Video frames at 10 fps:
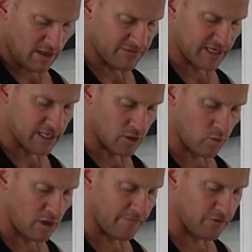I've taken
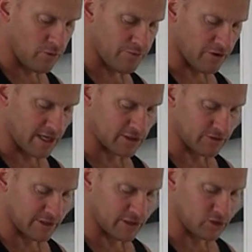quite a few
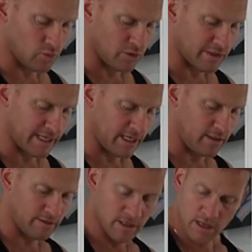products on the
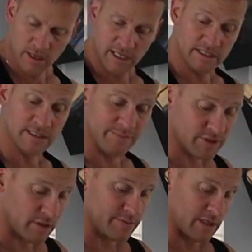intra-workout. And
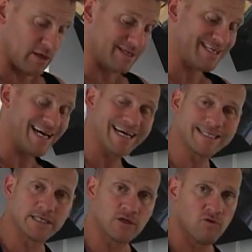sometimes I like to
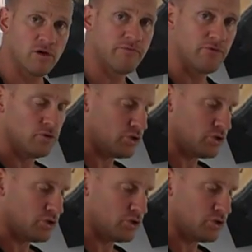add grapefruit